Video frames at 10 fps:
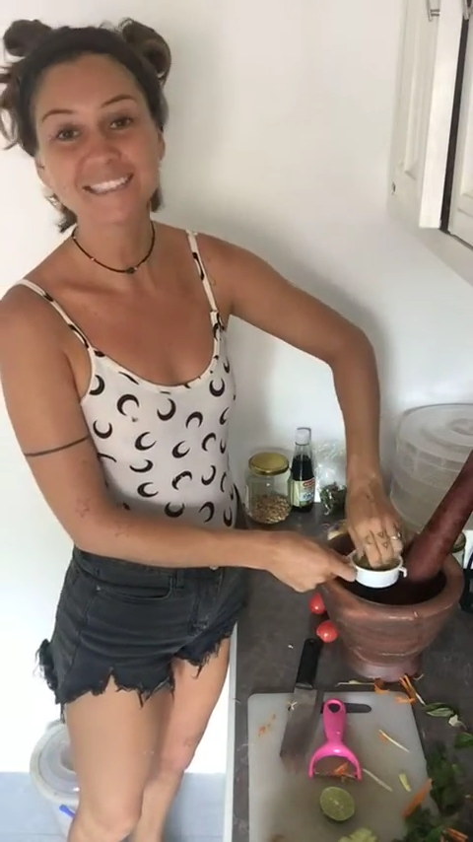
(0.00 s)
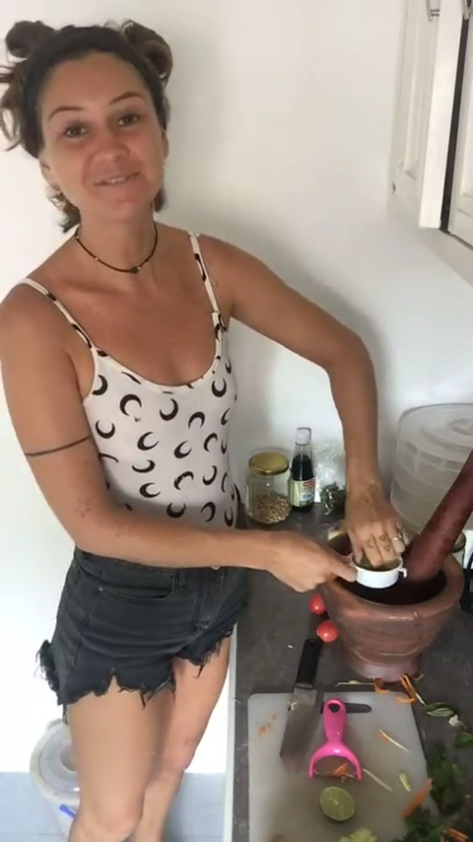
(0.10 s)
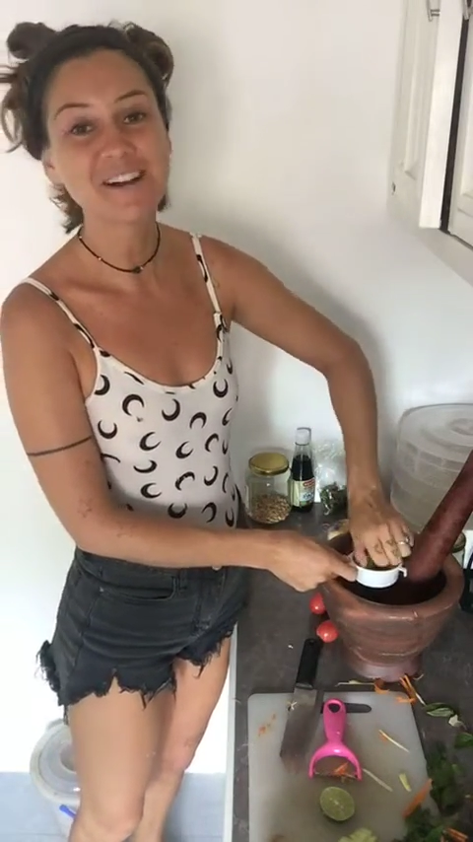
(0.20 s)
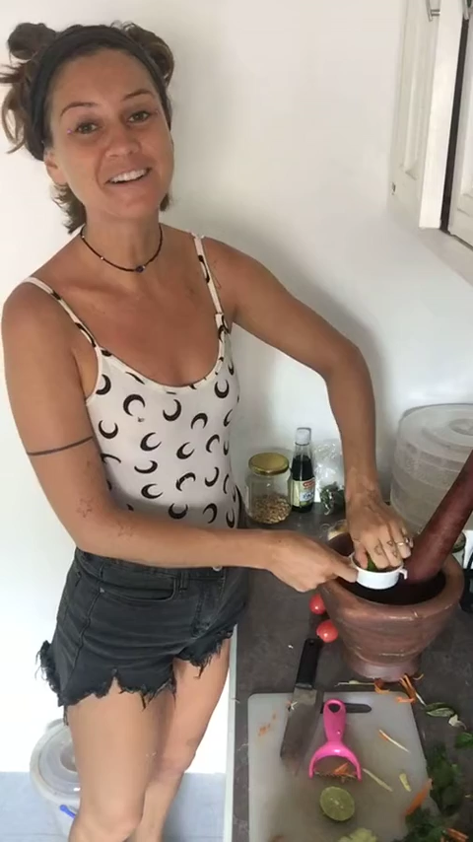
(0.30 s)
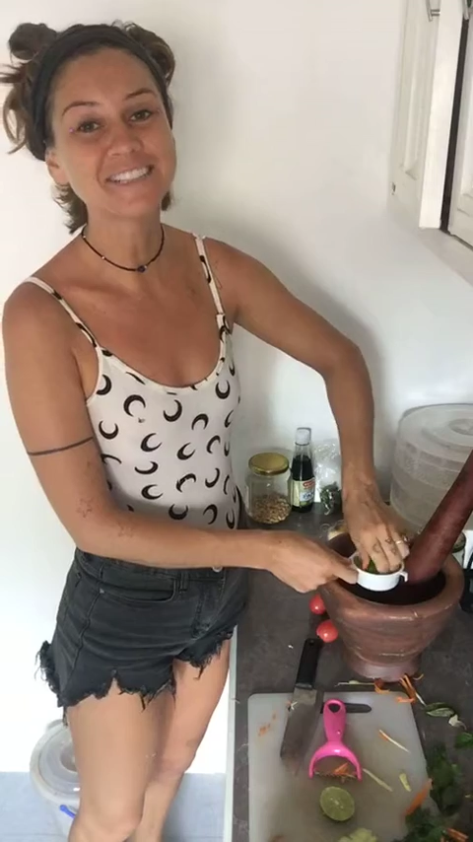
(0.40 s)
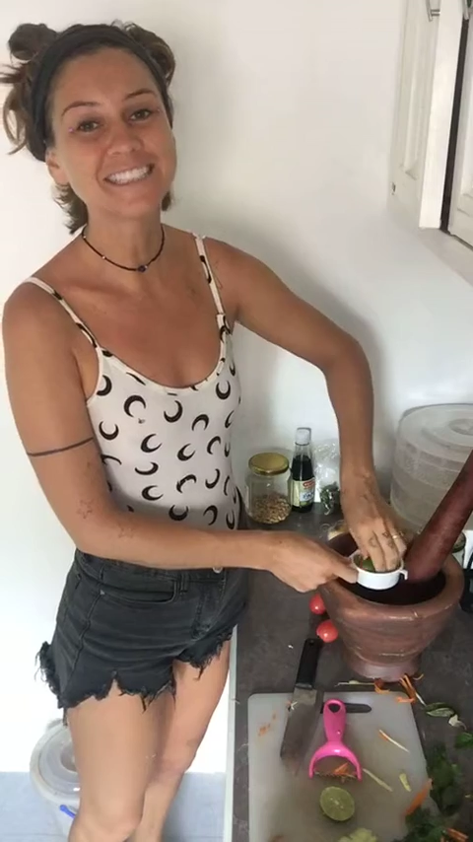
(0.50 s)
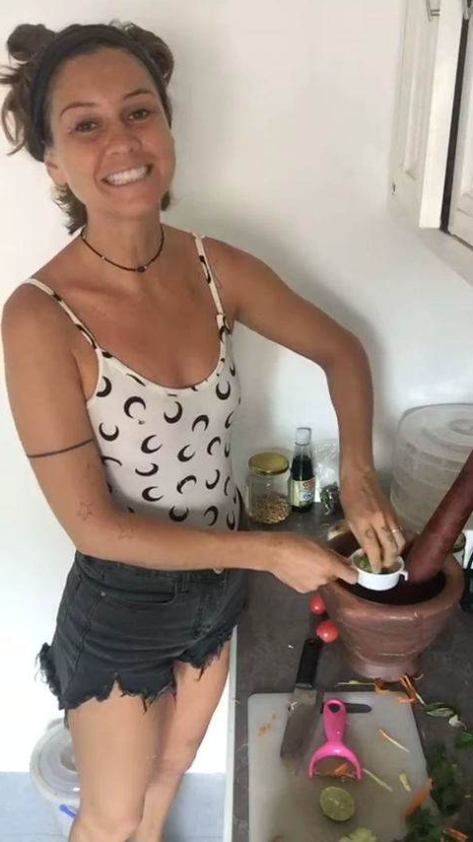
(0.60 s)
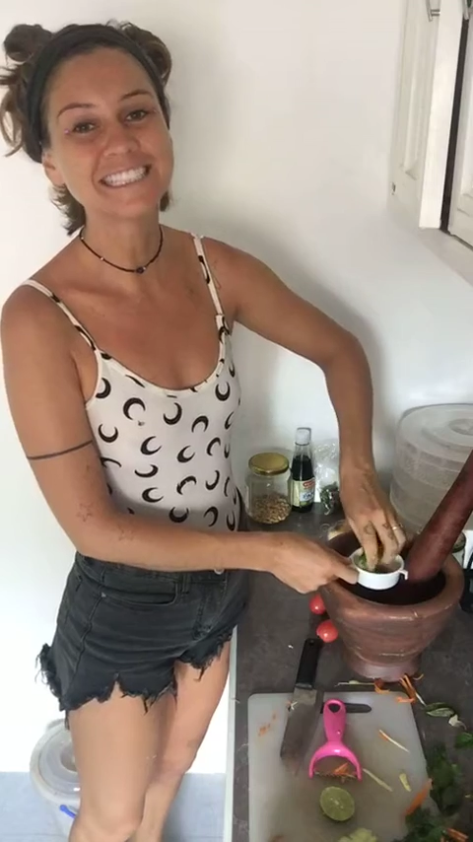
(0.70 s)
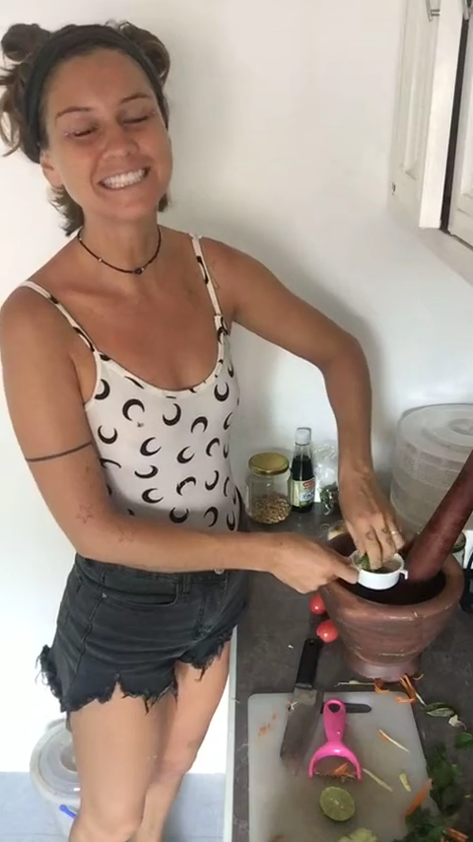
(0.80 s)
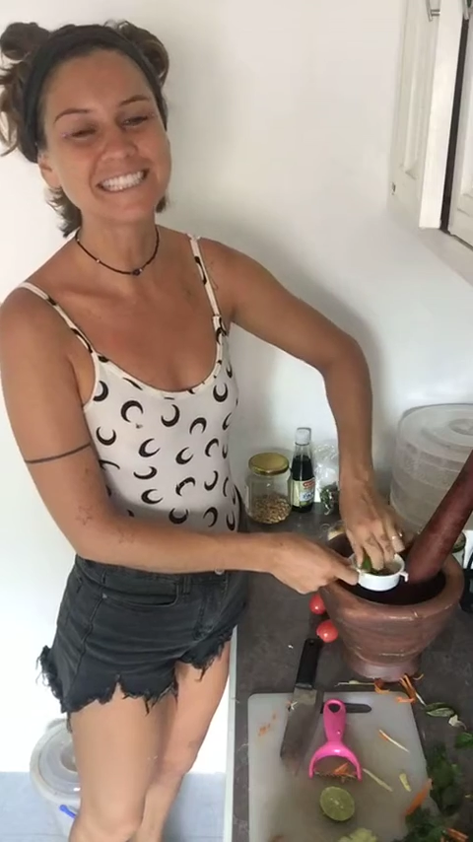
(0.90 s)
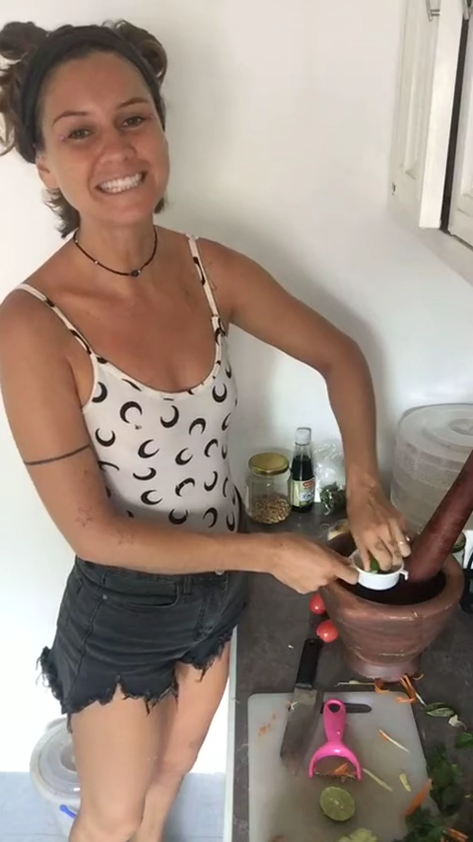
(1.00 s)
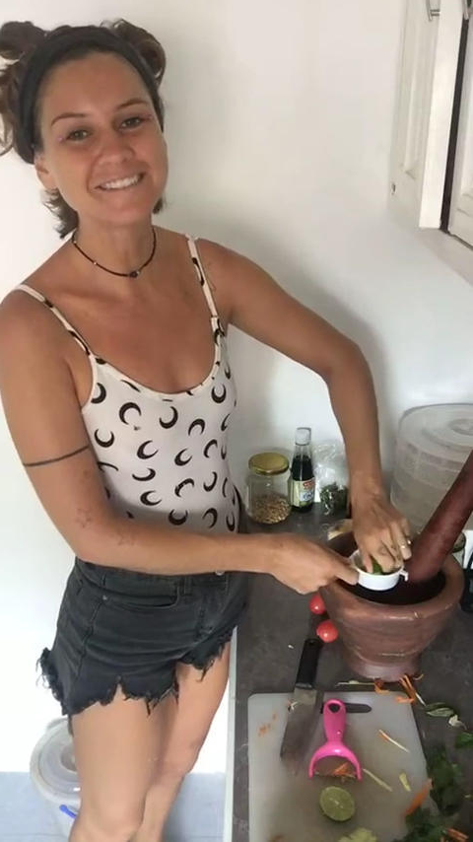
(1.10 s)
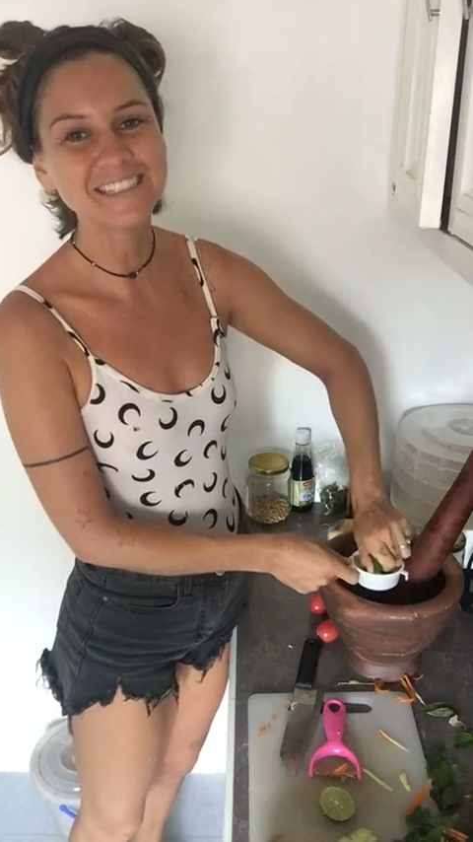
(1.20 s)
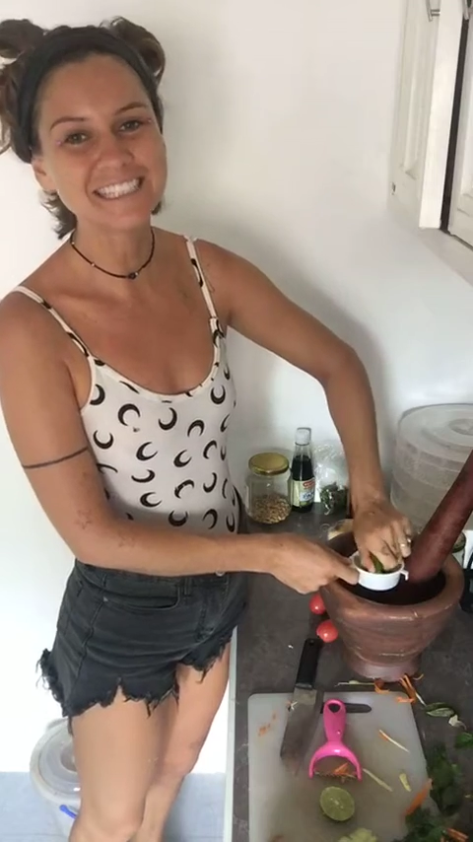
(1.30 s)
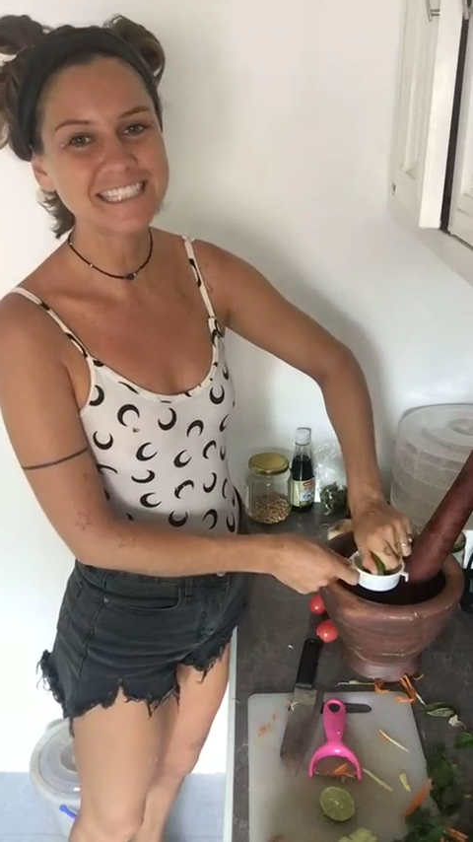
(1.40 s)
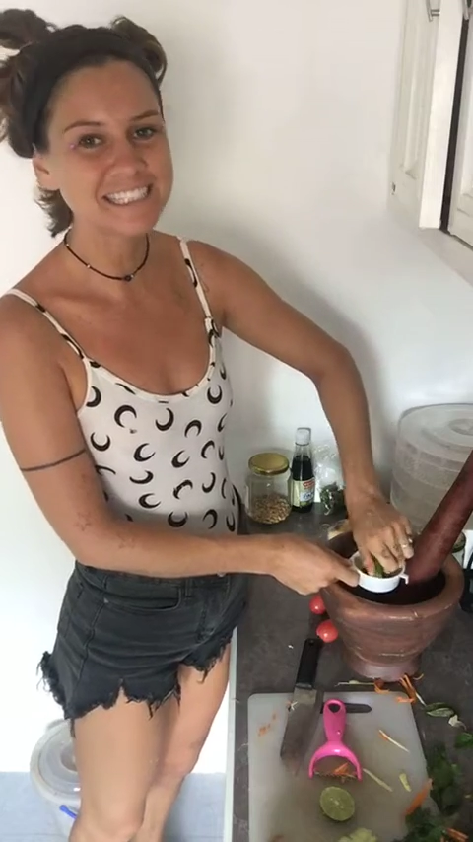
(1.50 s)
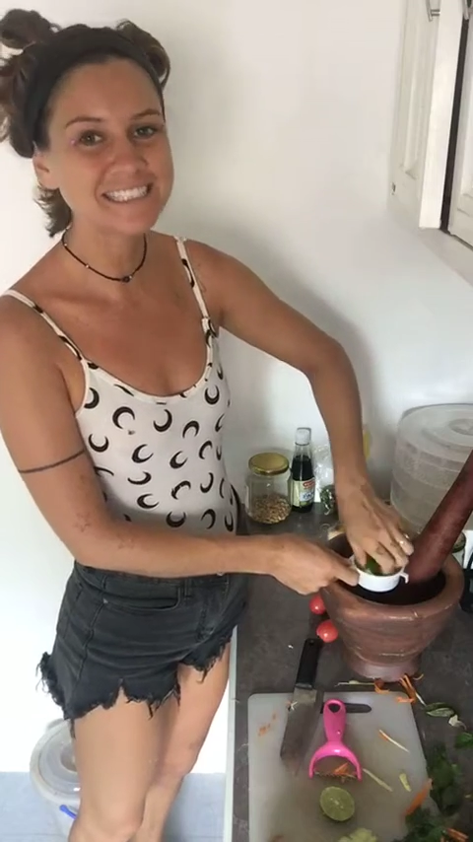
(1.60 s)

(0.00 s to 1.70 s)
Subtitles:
smell the chili really.